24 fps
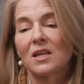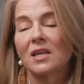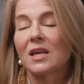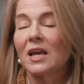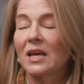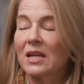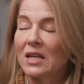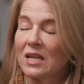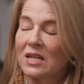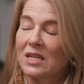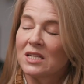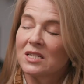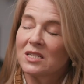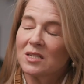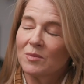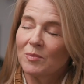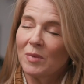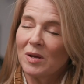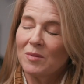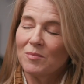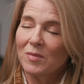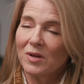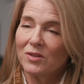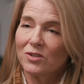getting into
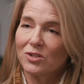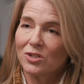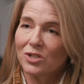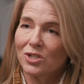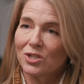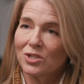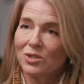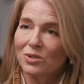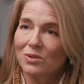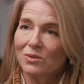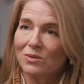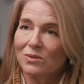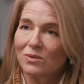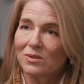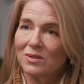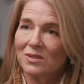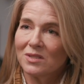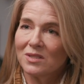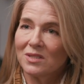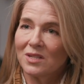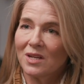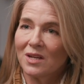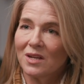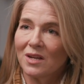my mother's
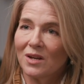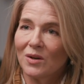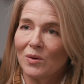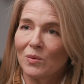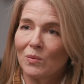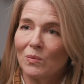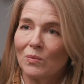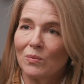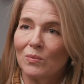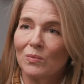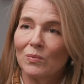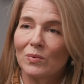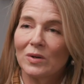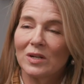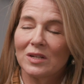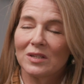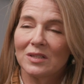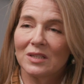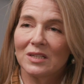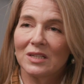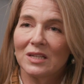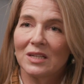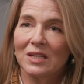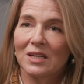shoes,
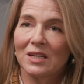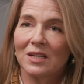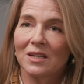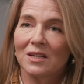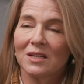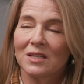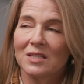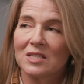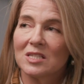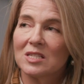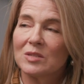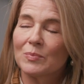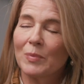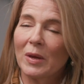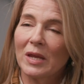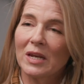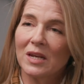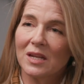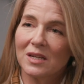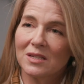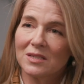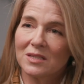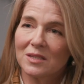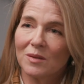really
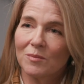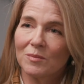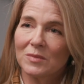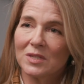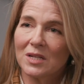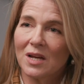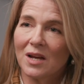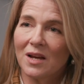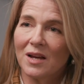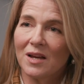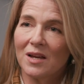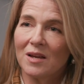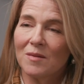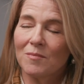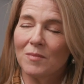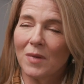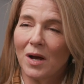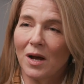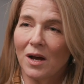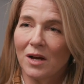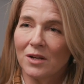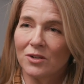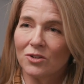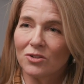spending some time
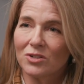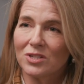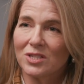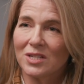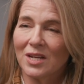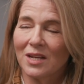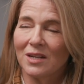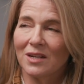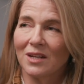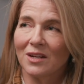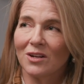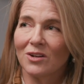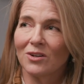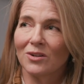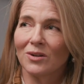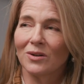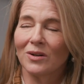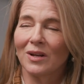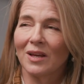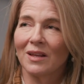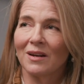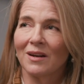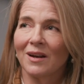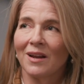understanding her.
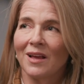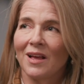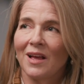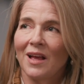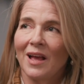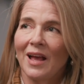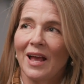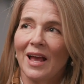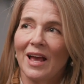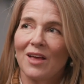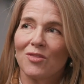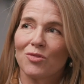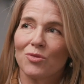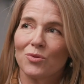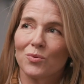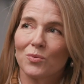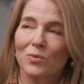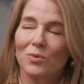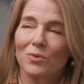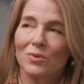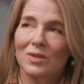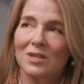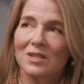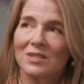And
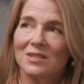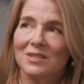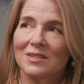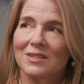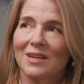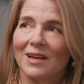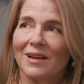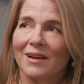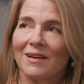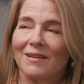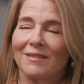through this